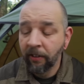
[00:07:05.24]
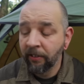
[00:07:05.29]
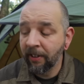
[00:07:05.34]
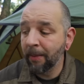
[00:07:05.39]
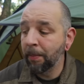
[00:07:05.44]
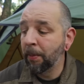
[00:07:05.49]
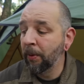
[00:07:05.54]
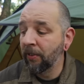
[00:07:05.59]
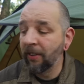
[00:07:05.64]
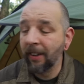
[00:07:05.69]
So
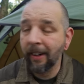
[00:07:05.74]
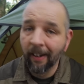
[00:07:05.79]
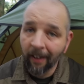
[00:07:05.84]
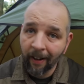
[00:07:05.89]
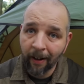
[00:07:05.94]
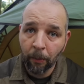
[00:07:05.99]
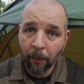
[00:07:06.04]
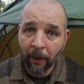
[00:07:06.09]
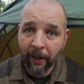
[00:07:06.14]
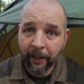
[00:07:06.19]
that puts it
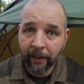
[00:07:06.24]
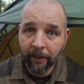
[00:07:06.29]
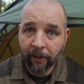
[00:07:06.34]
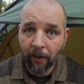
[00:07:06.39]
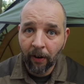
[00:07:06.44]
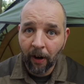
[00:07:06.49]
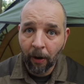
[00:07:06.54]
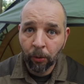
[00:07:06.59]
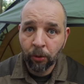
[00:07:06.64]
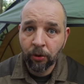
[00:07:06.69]
lightweight,
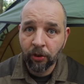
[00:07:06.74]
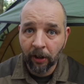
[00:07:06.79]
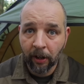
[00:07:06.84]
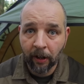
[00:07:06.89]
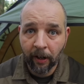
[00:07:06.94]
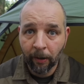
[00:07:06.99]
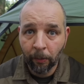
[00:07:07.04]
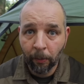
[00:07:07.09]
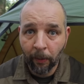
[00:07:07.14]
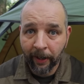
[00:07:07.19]
not ultra
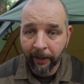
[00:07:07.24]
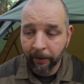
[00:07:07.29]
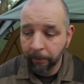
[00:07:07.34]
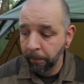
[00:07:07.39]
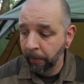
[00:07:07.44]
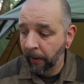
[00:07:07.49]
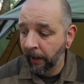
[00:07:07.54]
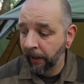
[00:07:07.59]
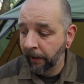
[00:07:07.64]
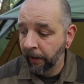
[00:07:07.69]
lightweight,
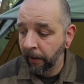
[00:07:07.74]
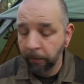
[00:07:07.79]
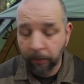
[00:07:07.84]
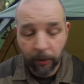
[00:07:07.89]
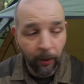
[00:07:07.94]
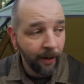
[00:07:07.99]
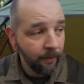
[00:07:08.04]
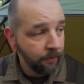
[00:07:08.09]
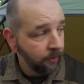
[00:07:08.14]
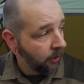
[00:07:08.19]
but um,
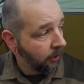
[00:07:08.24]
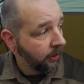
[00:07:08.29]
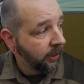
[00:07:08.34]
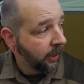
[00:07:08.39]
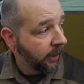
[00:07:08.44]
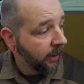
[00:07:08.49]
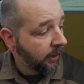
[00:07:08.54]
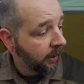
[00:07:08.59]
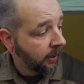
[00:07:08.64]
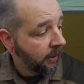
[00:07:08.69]
you have got an
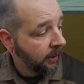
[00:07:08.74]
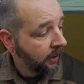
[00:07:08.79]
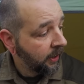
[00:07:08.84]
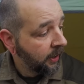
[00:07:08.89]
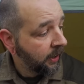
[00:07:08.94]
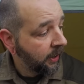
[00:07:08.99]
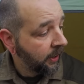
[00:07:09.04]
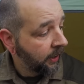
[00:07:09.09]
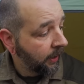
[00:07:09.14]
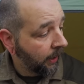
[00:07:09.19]
inner.
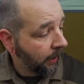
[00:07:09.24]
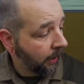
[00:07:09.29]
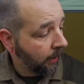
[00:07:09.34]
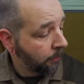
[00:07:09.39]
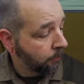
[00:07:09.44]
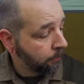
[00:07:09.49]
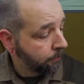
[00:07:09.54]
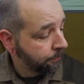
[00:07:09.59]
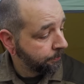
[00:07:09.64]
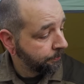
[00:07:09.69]

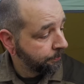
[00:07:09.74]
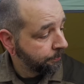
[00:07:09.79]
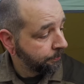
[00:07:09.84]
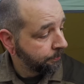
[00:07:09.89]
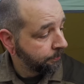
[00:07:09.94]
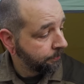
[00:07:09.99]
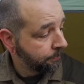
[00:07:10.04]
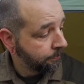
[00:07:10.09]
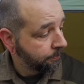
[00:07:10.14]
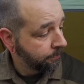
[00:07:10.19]
Um,
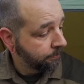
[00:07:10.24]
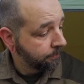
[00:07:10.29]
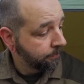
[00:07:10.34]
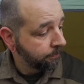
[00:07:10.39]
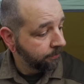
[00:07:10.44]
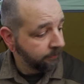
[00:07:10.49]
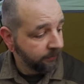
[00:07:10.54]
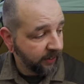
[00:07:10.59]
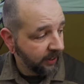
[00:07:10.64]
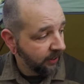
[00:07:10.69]

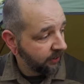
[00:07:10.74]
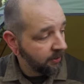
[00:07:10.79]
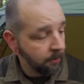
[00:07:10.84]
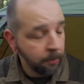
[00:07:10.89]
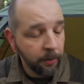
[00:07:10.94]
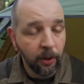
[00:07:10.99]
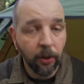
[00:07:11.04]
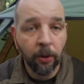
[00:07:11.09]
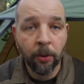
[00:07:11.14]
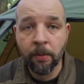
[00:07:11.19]

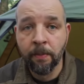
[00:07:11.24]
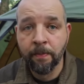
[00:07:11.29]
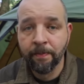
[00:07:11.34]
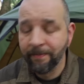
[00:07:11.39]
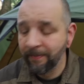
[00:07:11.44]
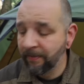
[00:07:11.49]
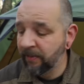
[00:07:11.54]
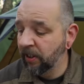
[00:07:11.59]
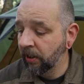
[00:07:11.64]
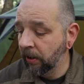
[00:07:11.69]
vestibule.
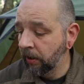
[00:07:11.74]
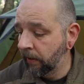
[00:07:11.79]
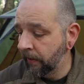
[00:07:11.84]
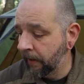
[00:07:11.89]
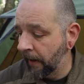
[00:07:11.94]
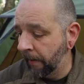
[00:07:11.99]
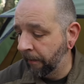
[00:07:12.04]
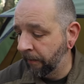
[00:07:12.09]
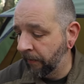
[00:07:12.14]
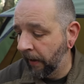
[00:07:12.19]
It's a good
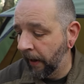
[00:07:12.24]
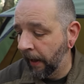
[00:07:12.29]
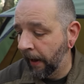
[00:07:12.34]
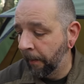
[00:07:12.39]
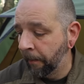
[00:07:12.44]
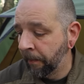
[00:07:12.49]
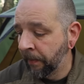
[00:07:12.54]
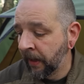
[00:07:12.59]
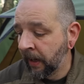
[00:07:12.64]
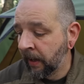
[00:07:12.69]
tent for
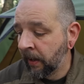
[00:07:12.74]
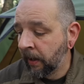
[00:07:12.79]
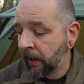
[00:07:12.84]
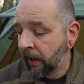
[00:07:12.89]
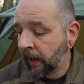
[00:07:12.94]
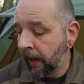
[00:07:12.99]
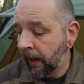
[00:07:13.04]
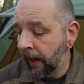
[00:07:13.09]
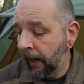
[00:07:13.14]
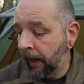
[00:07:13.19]
that.
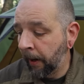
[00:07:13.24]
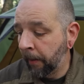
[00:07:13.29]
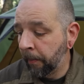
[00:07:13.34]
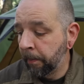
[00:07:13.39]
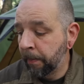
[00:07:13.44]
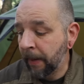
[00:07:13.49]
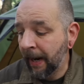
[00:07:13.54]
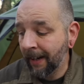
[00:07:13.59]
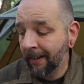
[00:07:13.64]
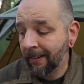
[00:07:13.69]

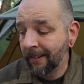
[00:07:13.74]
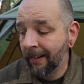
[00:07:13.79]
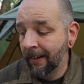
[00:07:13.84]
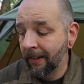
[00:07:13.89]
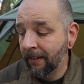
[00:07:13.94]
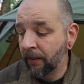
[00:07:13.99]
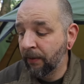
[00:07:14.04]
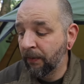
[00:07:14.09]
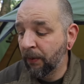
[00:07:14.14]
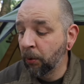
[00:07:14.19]
Um, pack
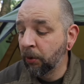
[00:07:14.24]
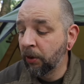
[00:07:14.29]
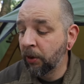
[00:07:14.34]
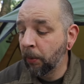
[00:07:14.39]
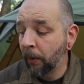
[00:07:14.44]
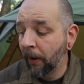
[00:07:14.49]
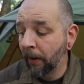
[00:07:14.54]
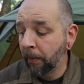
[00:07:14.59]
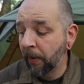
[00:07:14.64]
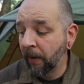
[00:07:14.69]
size is
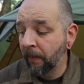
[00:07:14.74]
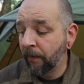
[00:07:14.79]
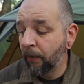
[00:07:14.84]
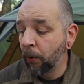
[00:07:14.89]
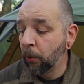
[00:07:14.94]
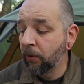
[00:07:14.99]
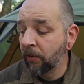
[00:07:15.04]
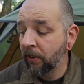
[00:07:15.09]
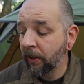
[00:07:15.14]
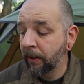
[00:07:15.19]
41 by
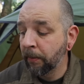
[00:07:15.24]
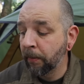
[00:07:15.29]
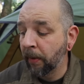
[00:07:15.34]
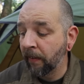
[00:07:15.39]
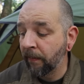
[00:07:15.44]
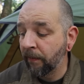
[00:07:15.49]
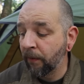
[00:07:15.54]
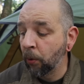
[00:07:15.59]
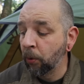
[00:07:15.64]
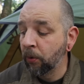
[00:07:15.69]
14
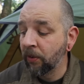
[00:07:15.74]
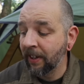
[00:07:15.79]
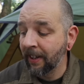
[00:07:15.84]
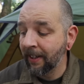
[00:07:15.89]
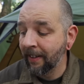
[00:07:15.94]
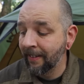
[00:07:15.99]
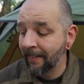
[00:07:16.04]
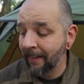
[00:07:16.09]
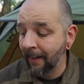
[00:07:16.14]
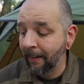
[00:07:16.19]
by
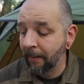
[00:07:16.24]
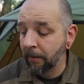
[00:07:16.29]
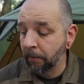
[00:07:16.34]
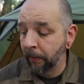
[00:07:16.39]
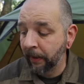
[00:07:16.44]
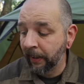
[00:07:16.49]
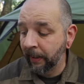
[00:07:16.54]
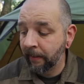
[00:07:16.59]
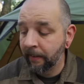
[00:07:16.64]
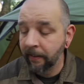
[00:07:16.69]
14
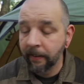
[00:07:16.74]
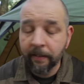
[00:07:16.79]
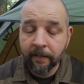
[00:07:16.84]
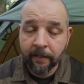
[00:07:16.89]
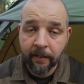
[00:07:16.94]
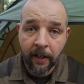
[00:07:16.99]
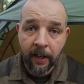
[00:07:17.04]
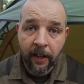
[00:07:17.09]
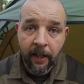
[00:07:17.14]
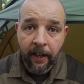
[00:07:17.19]

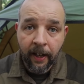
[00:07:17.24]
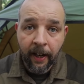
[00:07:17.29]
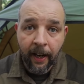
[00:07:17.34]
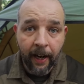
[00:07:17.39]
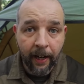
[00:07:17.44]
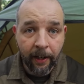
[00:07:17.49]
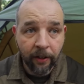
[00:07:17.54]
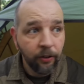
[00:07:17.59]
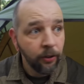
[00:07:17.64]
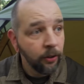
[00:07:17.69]
centimetres
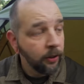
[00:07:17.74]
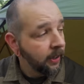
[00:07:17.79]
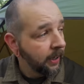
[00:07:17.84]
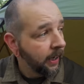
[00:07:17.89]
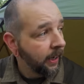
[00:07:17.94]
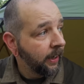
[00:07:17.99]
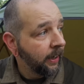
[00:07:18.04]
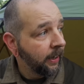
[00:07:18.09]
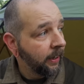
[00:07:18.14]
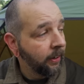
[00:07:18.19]
and you can
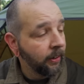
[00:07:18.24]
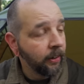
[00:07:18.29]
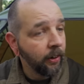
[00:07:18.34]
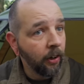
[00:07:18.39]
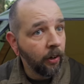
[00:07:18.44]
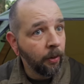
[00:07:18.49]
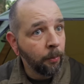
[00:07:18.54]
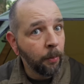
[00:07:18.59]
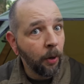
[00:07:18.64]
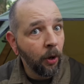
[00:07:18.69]
get it in
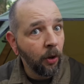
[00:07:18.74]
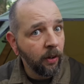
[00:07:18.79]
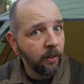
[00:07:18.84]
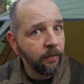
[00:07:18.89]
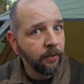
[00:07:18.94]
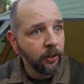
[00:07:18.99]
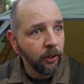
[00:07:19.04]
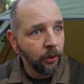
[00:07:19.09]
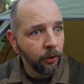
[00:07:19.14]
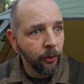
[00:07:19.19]
um,
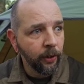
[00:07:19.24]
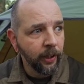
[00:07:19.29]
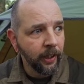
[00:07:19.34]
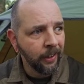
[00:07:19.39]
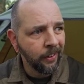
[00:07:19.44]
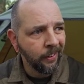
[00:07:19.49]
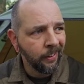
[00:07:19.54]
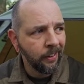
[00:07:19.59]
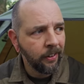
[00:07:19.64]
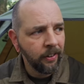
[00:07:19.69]
olive and
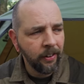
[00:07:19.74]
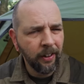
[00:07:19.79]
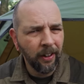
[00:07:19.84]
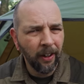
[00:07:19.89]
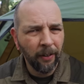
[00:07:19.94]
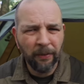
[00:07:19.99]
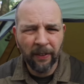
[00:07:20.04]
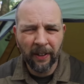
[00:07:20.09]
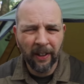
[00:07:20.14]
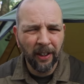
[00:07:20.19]
green.
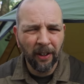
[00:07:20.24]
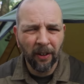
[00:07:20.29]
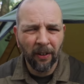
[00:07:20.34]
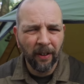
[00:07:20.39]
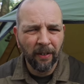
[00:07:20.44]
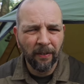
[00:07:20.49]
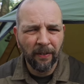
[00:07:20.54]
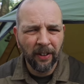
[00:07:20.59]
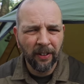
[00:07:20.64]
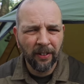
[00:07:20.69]
I think the
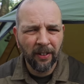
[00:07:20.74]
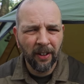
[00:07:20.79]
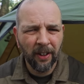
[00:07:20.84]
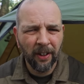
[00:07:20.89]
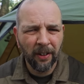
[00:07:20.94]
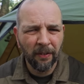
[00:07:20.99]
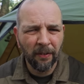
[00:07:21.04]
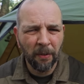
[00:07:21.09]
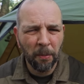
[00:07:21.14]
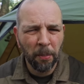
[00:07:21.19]
olive is
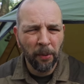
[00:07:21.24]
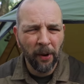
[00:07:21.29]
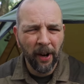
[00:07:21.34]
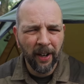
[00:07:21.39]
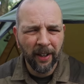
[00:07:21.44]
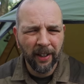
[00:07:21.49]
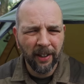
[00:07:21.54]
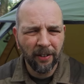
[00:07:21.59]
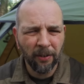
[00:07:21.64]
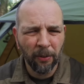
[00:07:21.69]
kind of a
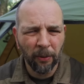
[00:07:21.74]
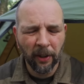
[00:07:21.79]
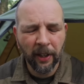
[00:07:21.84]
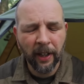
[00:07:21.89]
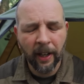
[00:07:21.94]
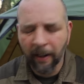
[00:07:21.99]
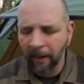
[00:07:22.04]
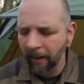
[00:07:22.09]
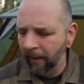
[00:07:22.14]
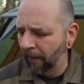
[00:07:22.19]
browny sort of
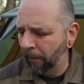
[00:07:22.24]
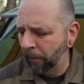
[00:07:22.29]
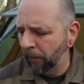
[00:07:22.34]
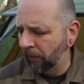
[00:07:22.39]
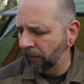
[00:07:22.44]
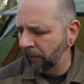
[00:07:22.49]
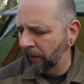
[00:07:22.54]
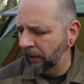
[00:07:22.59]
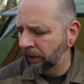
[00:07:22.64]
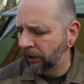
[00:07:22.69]
colour. I'm
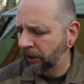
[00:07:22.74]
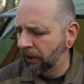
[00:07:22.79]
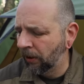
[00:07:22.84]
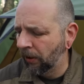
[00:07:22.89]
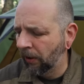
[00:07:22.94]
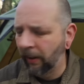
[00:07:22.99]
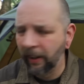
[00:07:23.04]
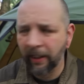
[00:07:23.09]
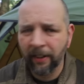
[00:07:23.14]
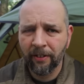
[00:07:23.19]
not really
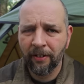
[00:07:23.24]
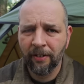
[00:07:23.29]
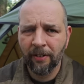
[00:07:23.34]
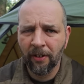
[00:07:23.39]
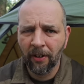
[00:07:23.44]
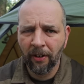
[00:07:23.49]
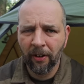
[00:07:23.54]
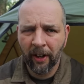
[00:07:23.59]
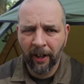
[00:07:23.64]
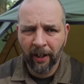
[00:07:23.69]
sure. It's
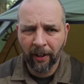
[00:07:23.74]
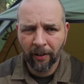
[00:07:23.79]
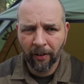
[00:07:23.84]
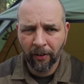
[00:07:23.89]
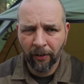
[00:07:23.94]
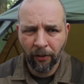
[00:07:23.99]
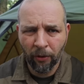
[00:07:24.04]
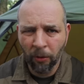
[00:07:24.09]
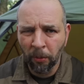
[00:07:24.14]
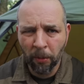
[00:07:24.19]
not like
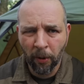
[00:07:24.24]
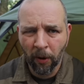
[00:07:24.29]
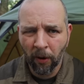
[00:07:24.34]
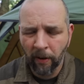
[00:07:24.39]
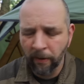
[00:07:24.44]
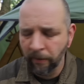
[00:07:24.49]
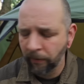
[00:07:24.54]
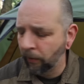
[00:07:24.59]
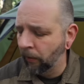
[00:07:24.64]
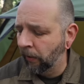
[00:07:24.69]
normal
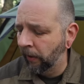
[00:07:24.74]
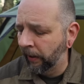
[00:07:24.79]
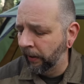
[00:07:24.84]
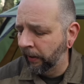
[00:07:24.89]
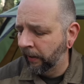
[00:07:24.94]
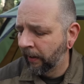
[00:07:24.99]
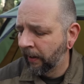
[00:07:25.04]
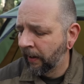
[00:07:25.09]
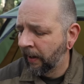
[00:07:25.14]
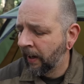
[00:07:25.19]
olive
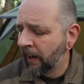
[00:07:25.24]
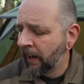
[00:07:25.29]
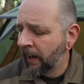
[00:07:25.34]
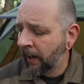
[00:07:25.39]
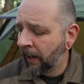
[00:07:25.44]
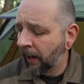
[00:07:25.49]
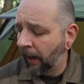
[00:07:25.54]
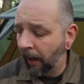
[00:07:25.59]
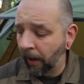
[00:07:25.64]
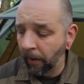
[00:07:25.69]
green.
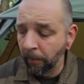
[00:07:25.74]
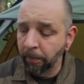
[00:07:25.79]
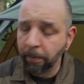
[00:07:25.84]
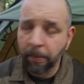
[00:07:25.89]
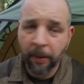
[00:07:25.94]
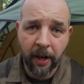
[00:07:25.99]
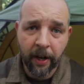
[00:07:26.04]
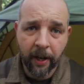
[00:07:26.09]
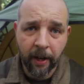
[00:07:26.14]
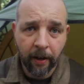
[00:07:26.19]
Um,
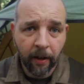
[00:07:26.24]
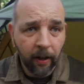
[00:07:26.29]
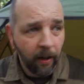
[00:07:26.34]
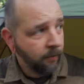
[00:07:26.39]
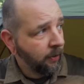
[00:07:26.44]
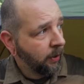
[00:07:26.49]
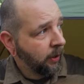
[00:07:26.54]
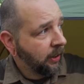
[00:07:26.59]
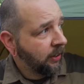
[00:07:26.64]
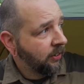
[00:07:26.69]
but uh,
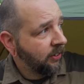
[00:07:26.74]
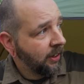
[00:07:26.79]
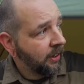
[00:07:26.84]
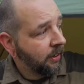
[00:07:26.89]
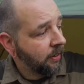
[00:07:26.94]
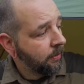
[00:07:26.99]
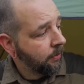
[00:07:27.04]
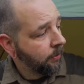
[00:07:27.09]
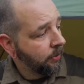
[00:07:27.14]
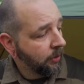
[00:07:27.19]
I've only
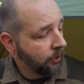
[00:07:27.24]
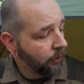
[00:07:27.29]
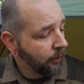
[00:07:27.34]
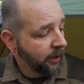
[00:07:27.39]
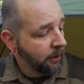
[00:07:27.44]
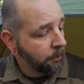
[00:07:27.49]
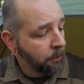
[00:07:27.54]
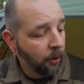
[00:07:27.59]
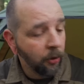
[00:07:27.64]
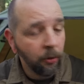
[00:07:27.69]
seen the
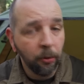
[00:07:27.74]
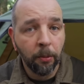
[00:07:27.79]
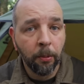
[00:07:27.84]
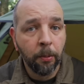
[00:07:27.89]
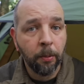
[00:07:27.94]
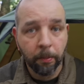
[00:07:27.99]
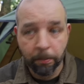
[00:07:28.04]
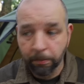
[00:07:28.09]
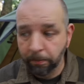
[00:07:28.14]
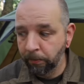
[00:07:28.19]
green model
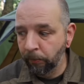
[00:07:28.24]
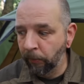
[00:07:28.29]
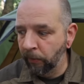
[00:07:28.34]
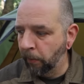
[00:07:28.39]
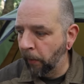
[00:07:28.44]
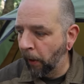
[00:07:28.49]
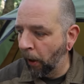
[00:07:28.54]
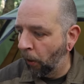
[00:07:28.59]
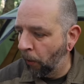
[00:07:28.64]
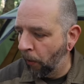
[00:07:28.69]
with
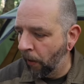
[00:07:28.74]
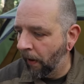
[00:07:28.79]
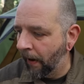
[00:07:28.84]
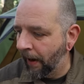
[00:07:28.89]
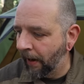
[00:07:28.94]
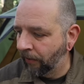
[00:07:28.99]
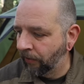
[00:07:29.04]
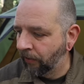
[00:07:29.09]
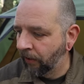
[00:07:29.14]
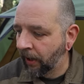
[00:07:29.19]
my own
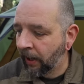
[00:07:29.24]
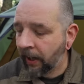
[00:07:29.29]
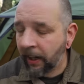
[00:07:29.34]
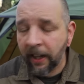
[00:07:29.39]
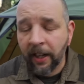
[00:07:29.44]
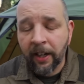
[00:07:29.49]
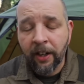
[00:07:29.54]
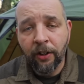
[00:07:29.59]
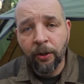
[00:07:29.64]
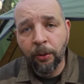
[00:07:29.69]
eyes.
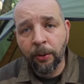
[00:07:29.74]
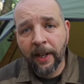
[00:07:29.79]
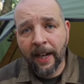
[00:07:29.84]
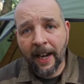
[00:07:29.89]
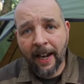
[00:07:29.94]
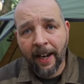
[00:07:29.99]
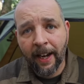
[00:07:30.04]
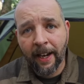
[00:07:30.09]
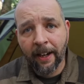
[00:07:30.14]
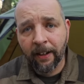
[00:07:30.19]
You
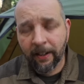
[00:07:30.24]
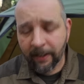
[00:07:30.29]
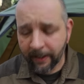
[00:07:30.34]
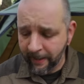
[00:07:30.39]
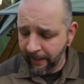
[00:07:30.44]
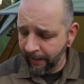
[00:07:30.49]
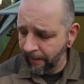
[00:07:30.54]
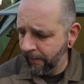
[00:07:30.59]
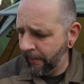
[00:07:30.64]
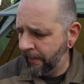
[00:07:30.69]
can
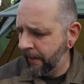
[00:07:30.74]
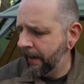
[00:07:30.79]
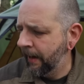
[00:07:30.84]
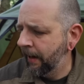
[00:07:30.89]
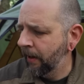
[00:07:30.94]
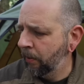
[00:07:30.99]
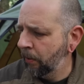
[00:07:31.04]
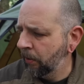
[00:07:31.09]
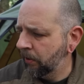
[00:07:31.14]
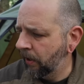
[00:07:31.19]
get
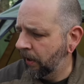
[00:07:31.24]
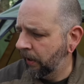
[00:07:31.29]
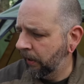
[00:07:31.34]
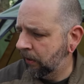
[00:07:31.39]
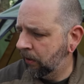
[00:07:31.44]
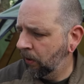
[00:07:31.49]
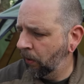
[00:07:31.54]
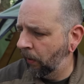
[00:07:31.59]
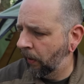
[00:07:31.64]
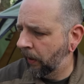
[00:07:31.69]
their, what do they
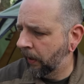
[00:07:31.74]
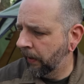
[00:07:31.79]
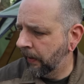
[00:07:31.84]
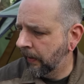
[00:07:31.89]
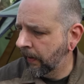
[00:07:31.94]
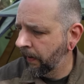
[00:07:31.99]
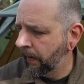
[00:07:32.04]
call it?